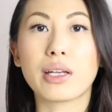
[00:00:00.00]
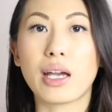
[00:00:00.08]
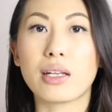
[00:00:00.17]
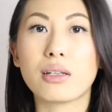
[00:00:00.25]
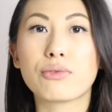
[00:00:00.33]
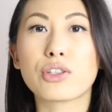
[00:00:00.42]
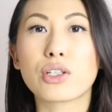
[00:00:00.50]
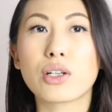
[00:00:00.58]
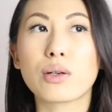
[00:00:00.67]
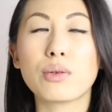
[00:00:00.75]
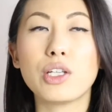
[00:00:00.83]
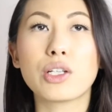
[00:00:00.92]
again, if
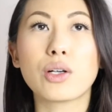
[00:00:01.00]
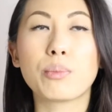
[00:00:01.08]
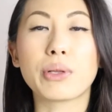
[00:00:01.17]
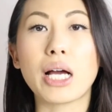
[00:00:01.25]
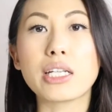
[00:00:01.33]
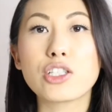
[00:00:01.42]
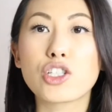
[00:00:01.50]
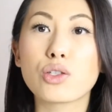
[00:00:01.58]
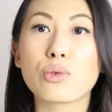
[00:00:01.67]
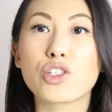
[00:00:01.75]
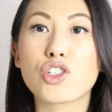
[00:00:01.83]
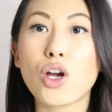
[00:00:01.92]
you're, you know, planning to
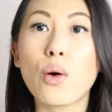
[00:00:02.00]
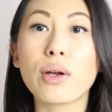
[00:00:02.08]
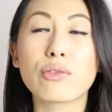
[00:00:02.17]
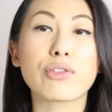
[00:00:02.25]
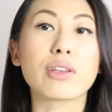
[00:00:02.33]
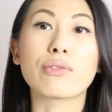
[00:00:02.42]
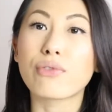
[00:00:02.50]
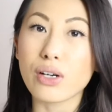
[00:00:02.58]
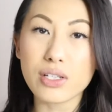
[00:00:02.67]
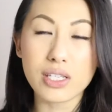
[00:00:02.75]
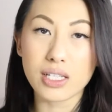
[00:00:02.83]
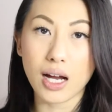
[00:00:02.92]
do a showing for the
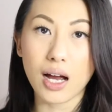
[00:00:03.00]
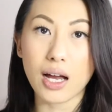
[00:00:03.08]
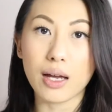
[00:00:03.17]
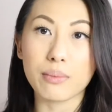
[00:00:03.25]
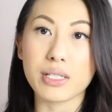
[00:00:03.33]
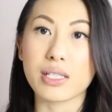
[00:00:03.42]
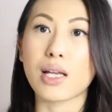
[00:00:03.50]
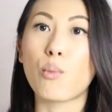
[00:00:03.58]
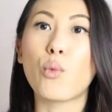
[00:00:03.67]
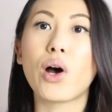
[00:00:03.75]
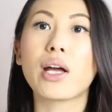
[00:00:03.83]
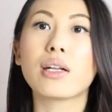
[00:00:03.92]
first time to
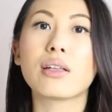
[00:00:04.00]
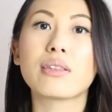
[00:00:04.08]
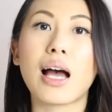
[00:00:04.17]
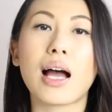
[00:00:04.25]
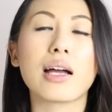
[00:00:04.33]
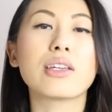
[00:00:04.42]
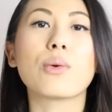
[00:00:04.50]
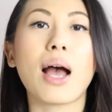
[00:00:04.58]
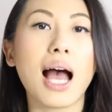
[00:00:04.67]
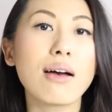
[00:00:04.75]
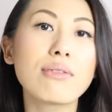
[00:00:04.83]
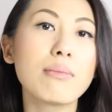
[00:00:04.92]
someone that you
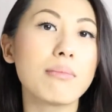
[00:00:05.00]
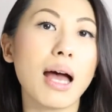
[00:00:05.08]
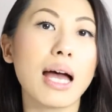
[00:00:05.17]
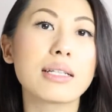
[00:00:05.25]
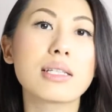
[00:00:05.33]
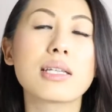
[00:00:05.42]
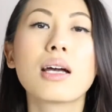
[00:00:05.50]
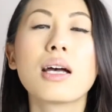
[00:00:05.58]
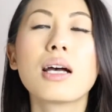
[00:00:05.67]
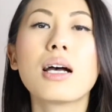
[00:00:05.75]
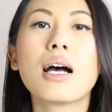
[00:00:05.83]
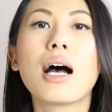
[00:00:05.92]
haven't met
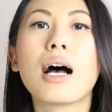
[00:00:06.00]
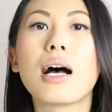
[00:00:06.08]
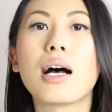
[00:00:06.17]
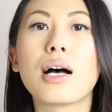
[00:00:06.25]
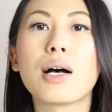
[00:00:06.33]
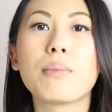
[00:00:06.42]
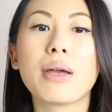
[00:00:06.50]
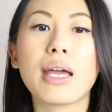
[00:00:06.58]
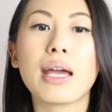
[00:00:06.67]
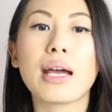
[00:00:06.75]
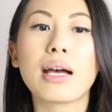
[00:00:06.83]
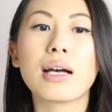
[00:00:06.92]
um,
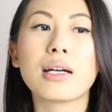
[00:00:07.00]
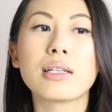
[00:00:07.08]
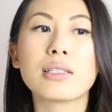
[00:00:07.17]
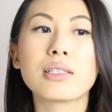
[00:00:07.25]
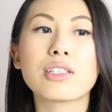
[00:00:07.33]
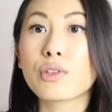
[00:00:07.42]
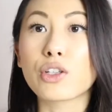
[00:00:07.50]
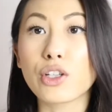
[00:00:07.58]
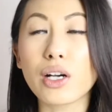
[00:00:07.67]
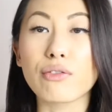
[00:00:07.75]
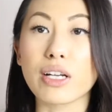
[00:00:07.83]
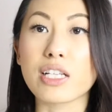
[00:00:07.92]
and you're
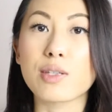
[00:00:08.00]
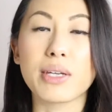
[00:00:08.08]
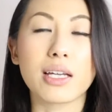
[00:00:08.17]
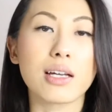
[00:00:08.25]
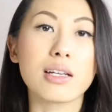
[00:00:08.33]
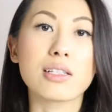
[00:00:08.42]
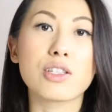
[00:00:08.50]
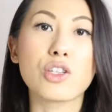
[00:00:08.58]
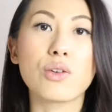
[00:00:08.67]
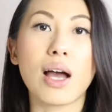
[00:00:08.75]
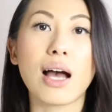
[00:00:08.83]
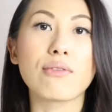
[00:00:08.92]
nervous because
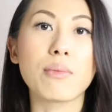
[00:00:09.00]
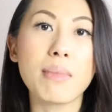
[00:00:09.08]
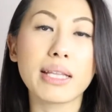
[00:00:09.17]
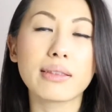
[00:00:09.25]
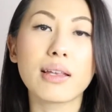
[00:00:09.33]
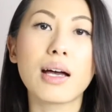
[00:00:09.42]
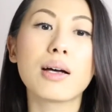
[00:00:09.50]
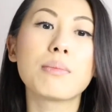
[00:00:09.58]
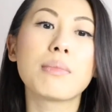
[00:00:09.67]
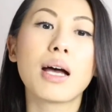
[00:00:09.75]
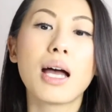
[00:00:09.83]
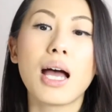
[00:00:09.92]
you haven't met
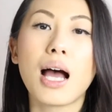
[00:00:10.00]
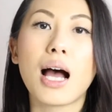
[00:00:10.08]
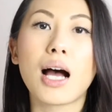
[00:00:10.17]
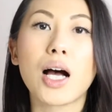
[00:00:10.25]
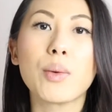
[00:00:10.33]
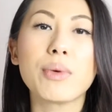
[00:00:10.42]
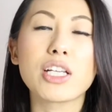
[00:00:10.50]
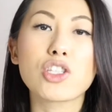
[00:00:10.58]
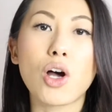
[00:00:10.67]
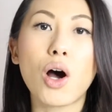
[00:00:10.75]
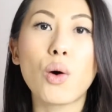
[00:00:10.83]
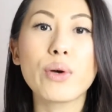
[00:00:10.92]
them, um,
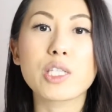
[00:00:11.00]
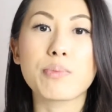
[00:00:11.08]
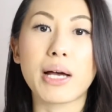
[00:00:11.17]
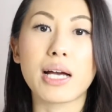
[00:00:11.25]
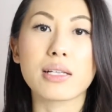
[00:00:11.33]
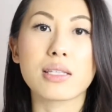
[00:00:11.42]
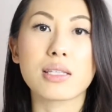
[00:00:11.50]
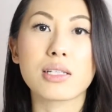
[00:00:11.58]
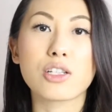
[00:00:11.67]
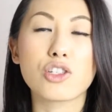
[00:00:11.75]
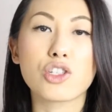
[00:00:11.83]
it's always best